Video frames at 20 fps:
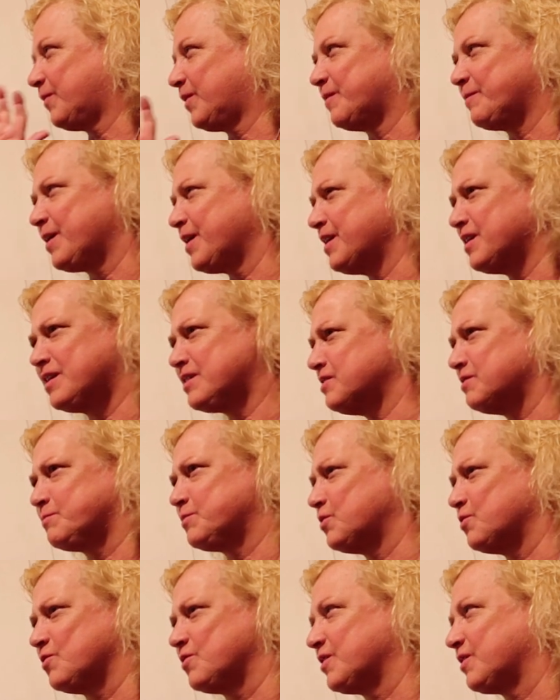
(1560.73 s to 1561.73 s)
and my head
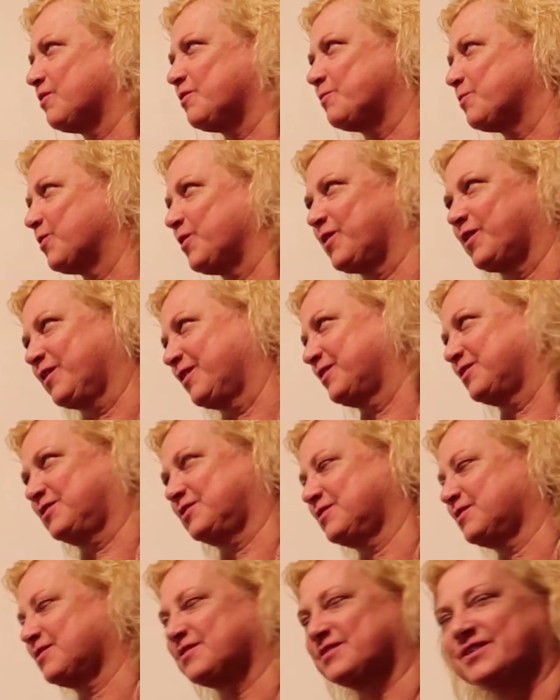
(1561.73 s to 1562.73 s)
hasn't been hurting all morning.
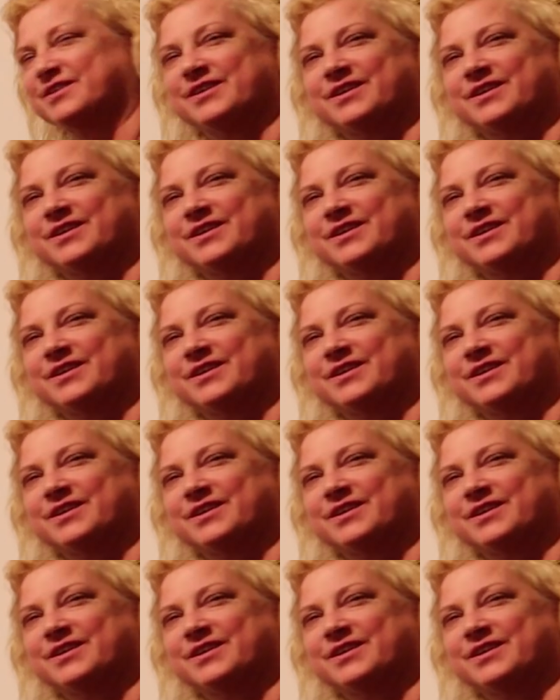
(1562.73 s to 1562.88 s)
It's just